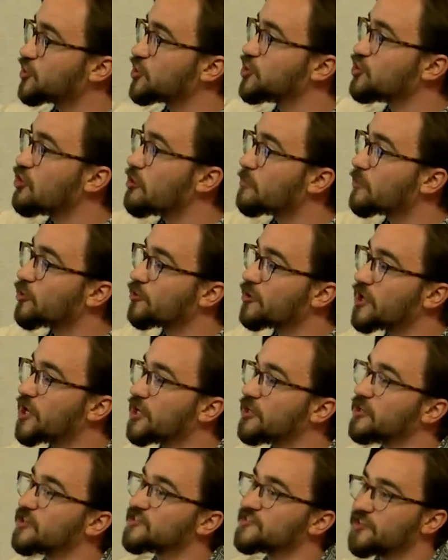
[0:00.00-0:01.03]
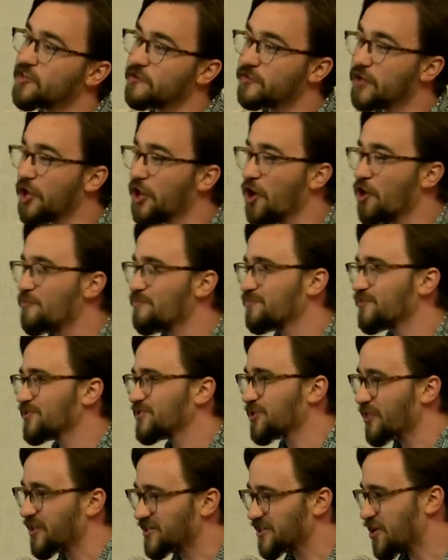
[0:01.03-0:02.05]
show up green instead of yellow.
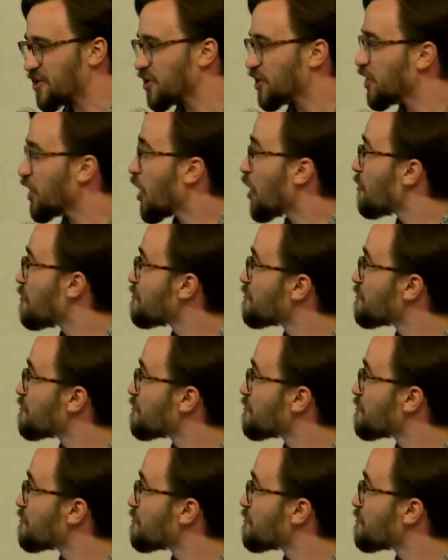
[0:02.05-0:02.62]
So that's how you can know.